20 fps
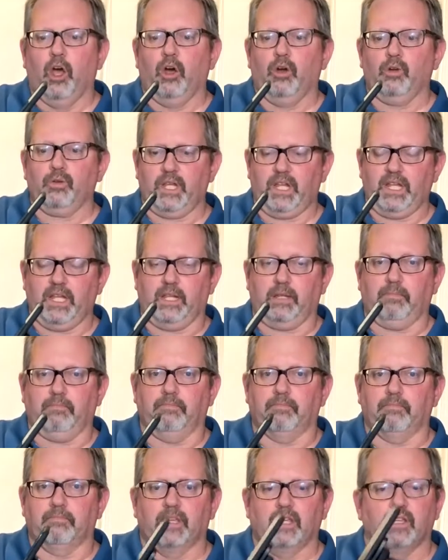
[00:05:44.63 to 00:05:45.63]
Okay,
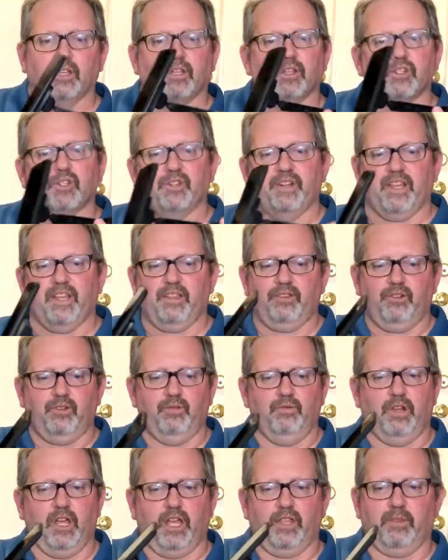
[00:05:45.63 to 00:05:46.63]
so now that
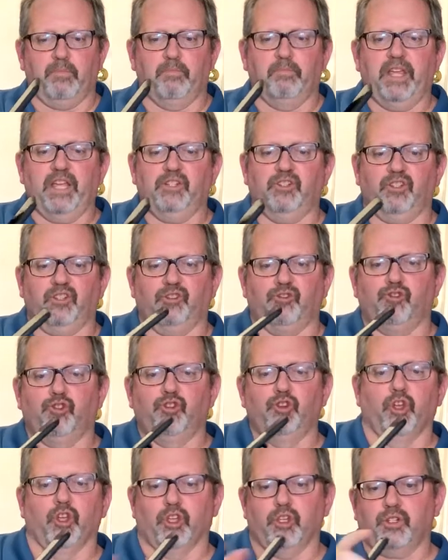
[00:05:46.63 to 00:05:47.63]
you got the basic
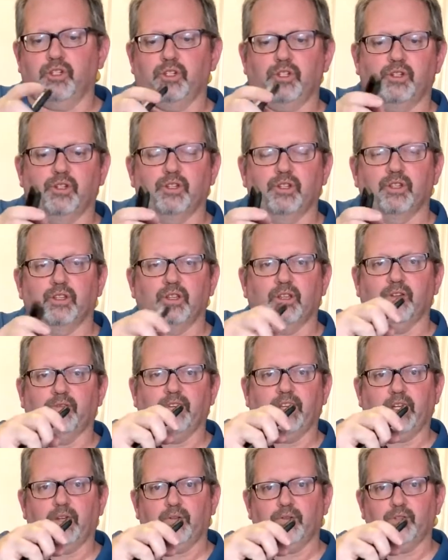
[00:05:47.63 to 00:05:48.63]
gist of
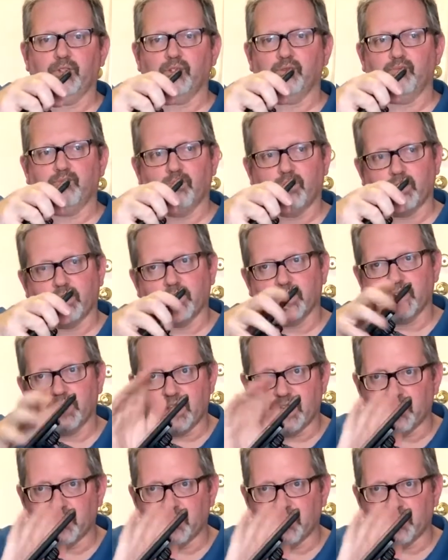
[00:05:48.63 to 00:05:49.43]
how this works,